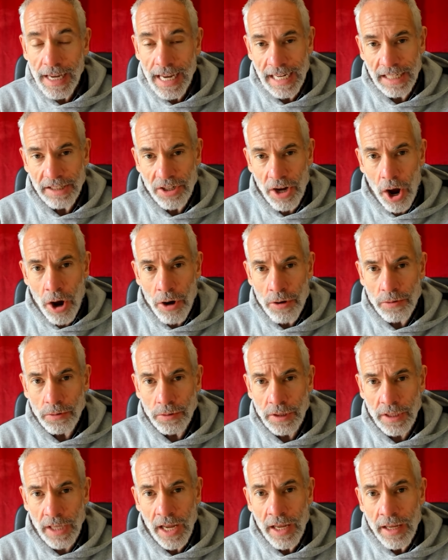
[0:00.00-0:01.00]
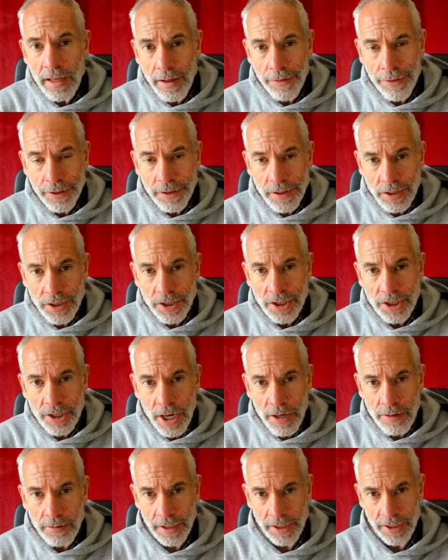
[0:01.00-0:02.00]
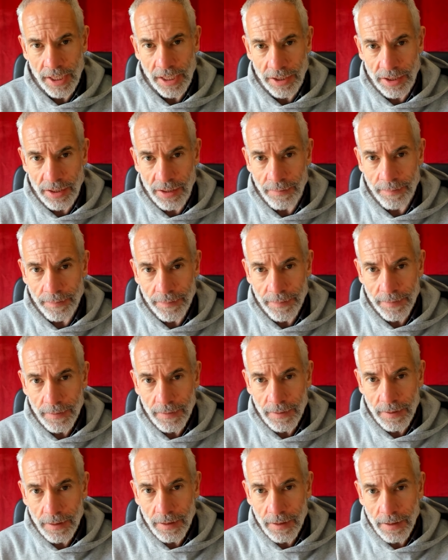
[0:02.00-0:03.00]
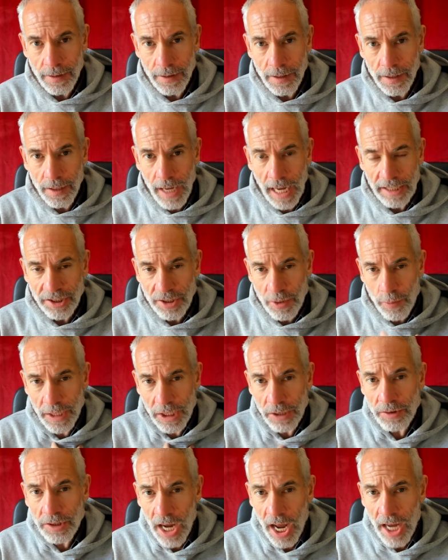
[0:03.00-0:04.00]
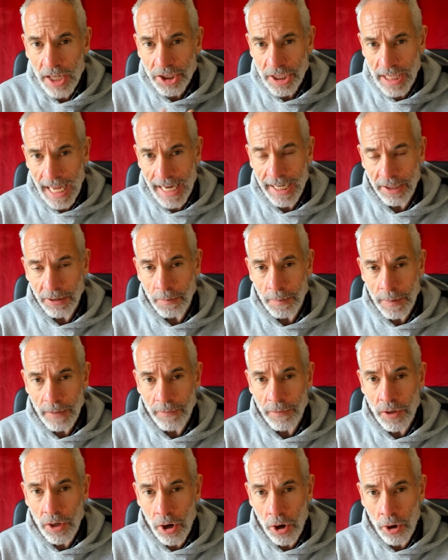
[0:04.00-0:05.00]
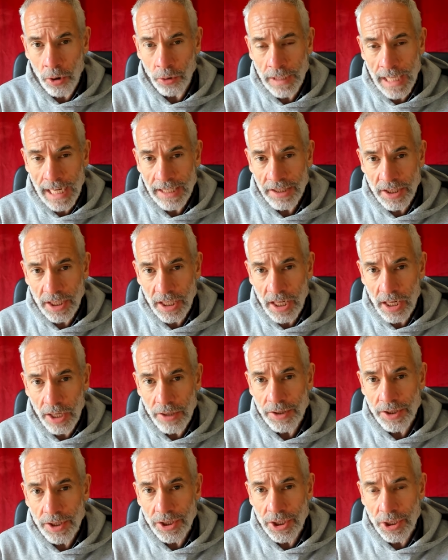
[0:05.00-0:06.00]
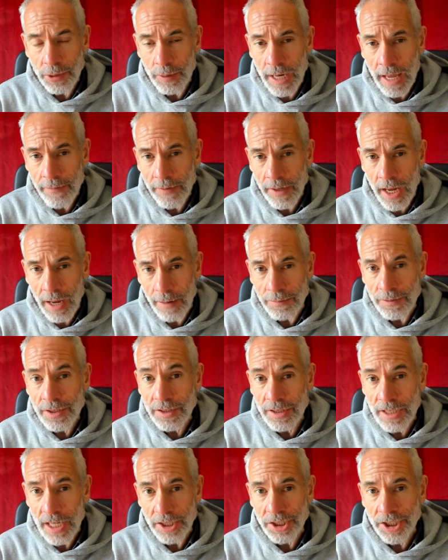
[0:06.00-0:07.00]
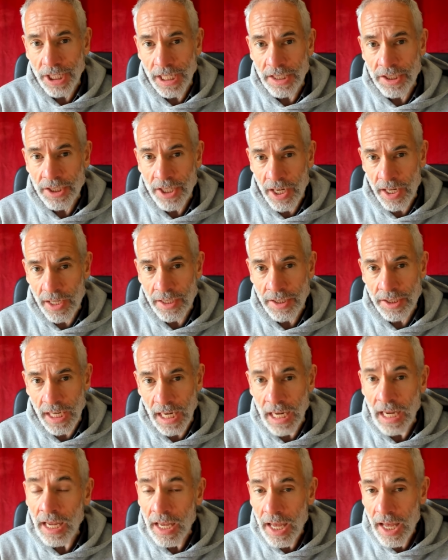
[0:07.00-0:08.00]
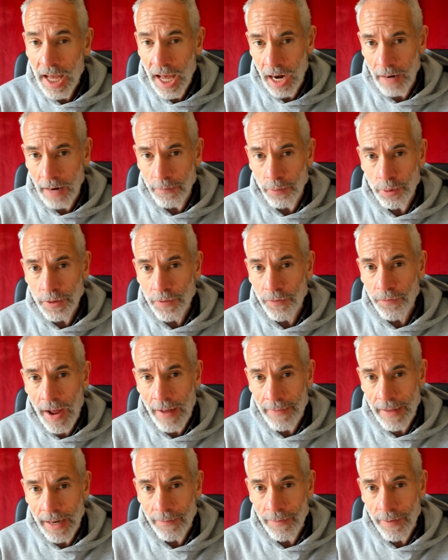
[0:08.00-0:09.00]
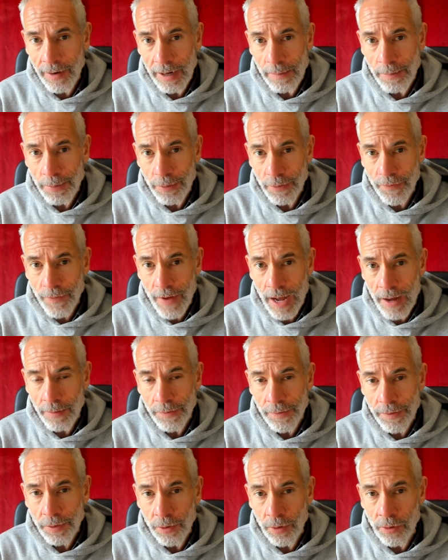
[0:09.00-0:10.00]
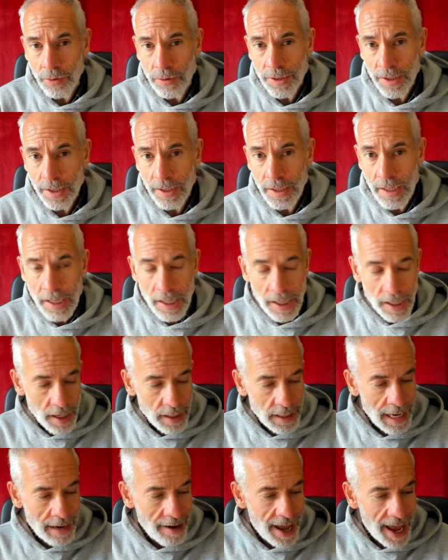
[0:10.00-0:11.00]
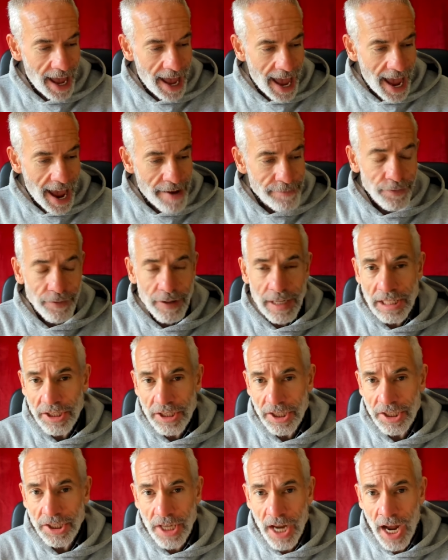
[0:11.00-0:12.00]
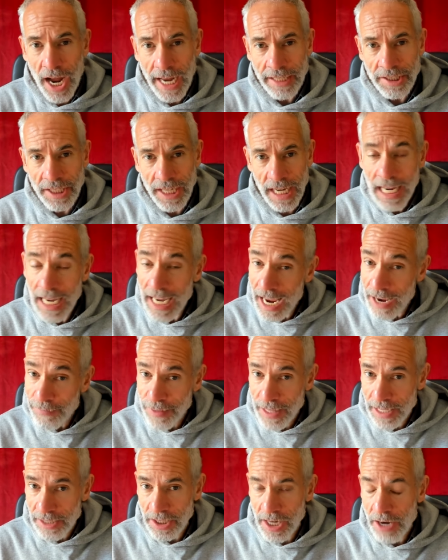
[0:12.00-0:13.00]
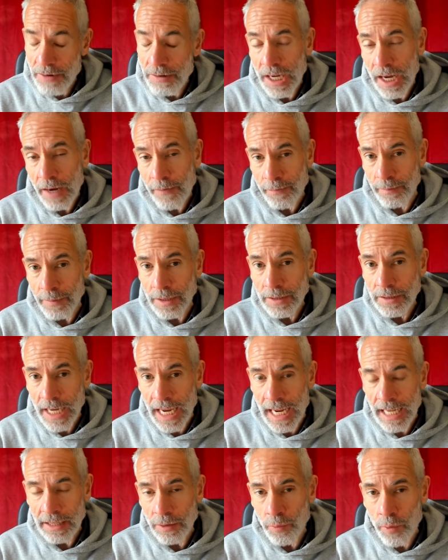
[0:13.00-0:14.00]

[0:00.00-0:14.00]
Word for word: it is older than the solar system. And so when you touch that little bit of gold, that is the closest you will ever come to touching eternity. And I've always found that a very profound thought. Now, every society, if there's no government in